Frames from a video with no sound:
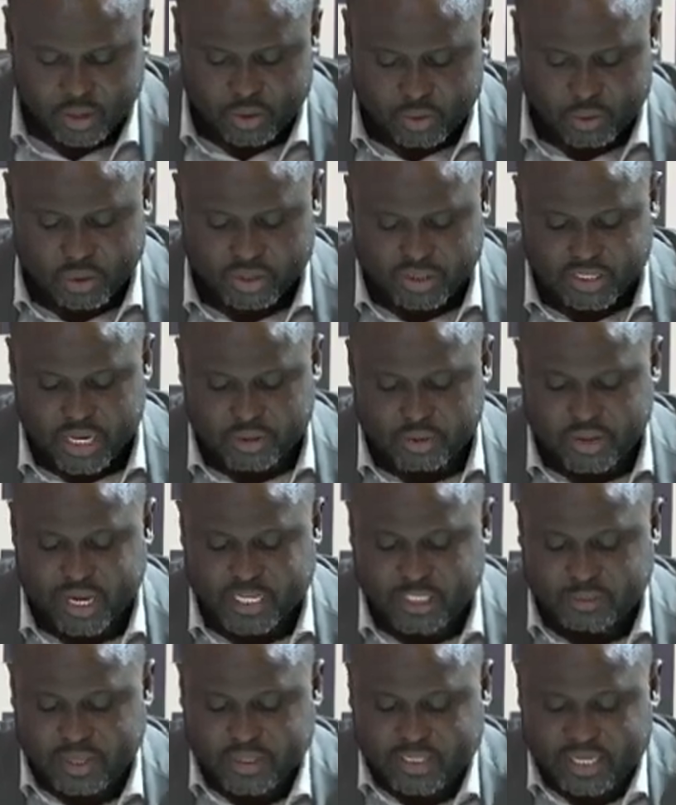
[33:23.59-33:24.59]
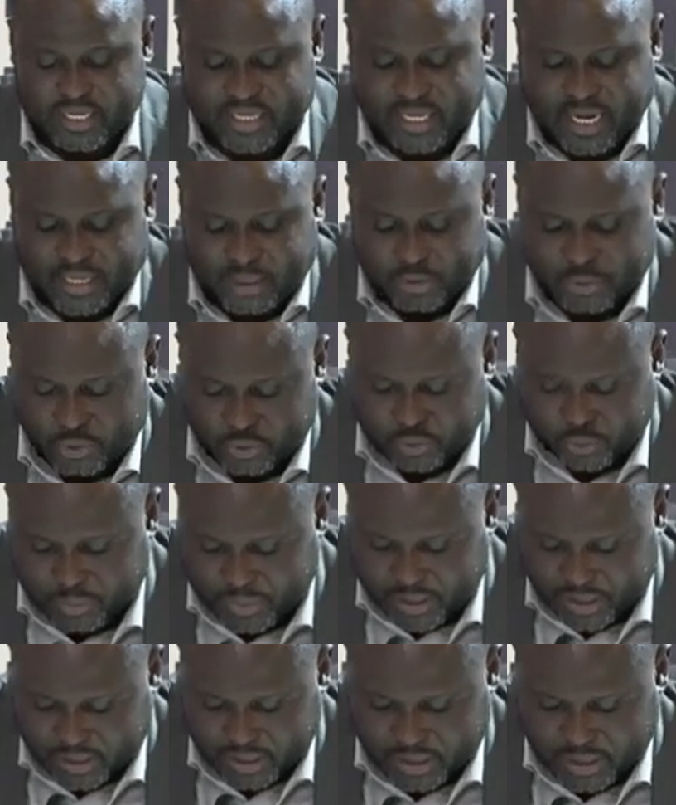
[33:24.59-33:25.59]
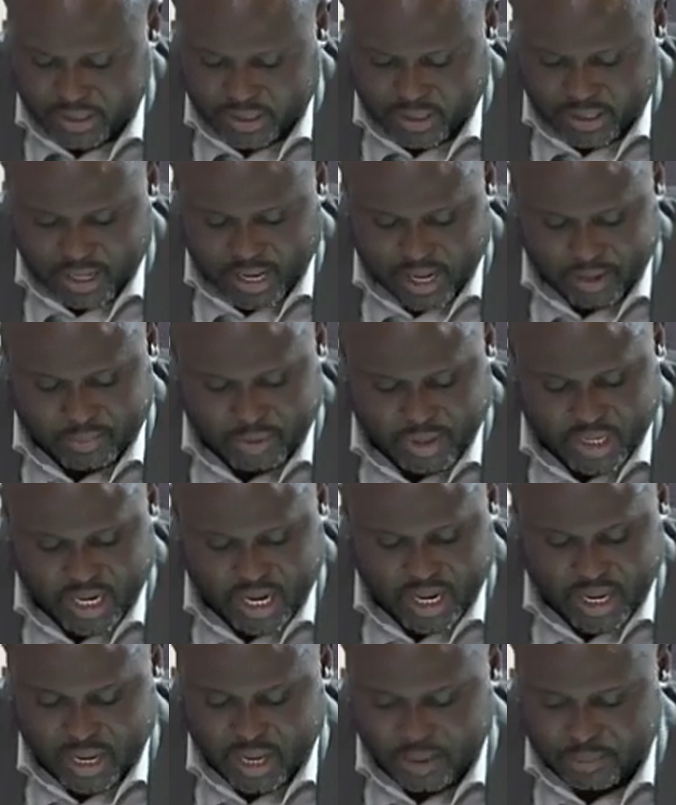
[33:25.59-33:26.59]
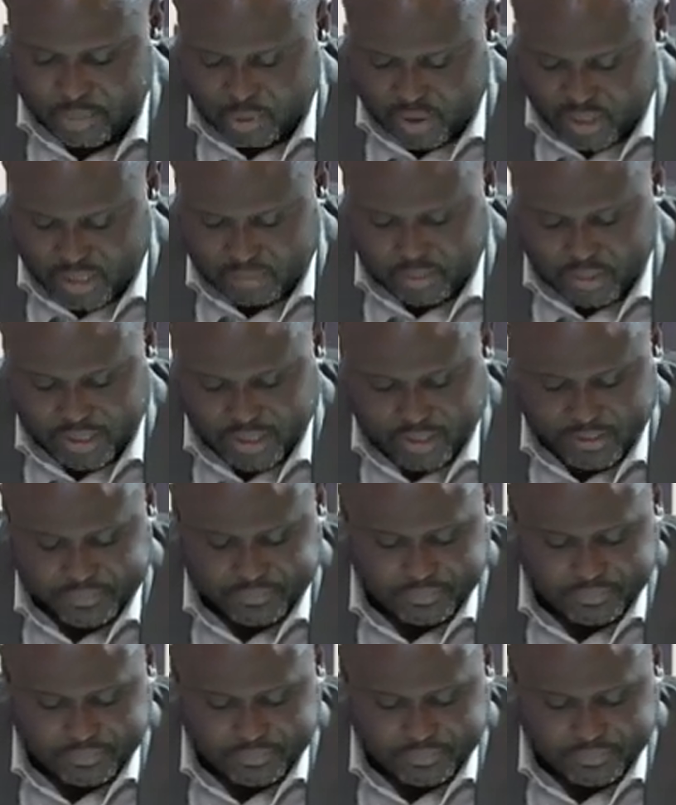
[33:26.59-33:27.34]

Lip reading: was there to express his gratitude to me and brought the money.